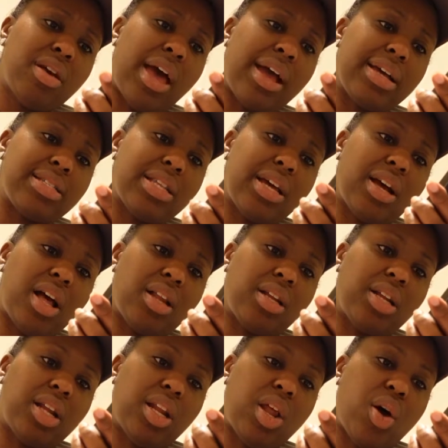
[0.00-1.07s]
I guess they call it
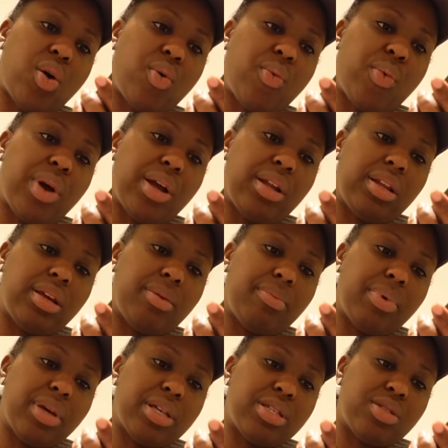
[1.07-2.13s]
a long wear lip
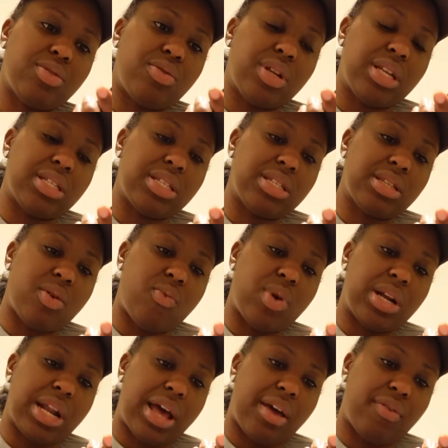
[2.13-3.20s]
pencil. And this is in
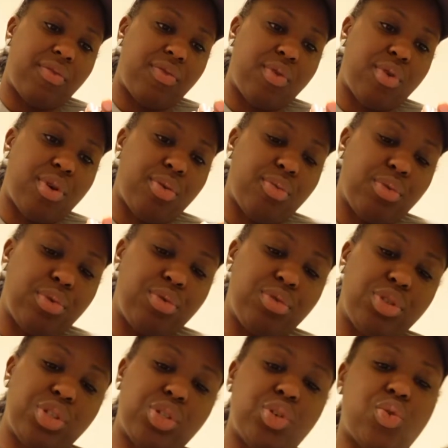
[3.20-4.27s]
one ninety-four
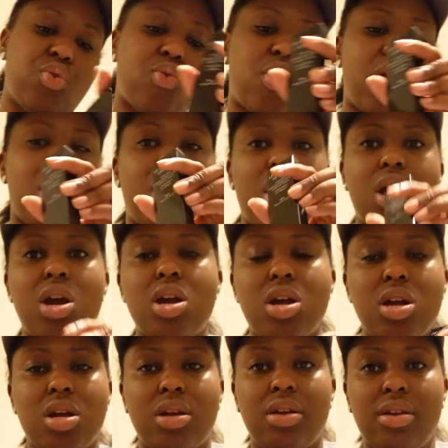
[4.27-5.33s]
Rouge Noir.
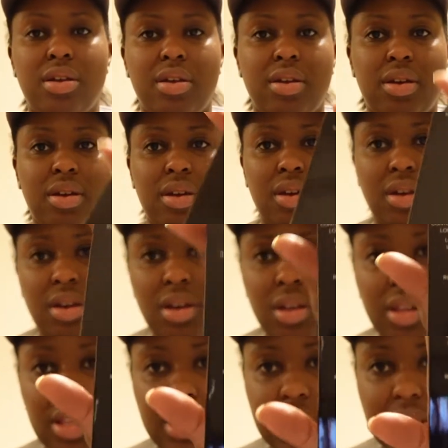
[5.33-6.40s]

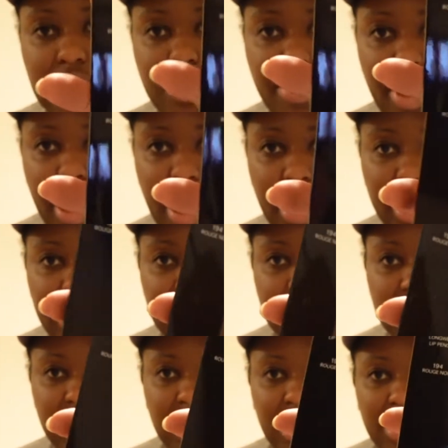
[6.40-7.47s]
It's the
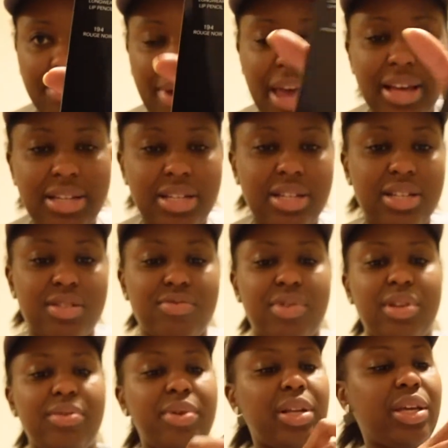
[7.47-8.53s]
packaging. The packaging is
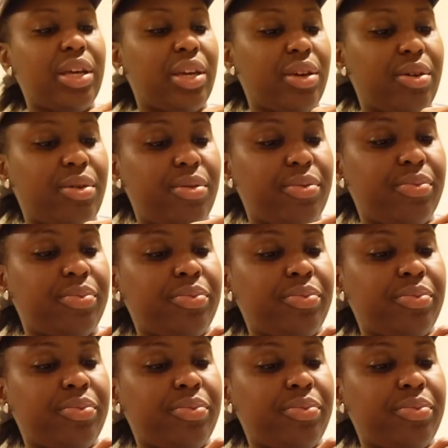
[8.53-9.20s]
really, really cute.